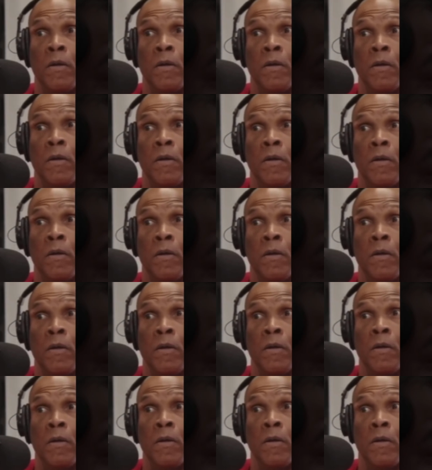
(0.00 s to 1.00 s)

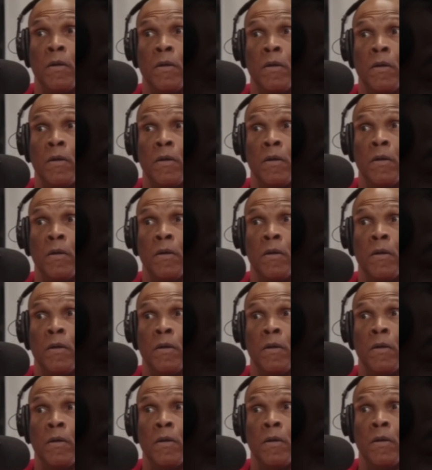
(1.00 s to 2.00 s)

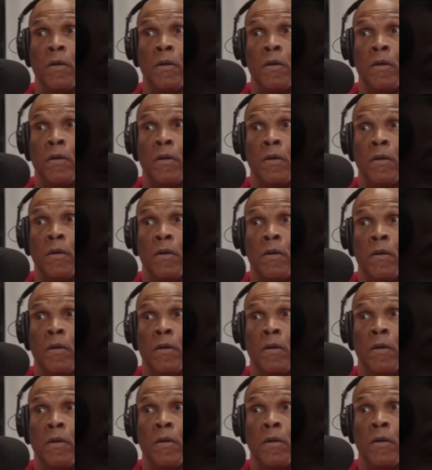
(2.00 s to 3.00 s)

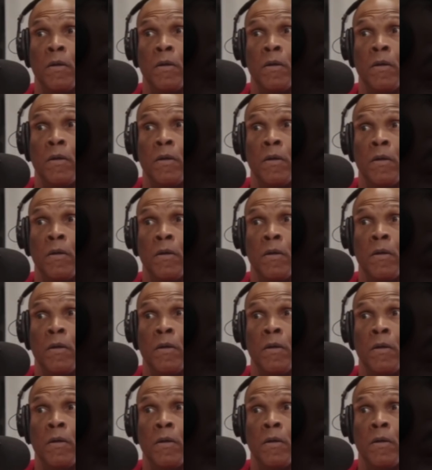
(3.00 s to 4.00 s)

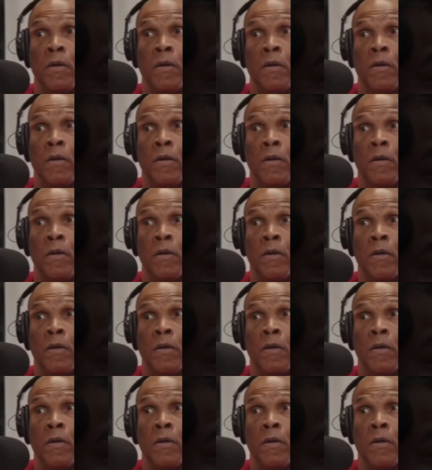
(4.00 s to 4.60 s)
[no speech]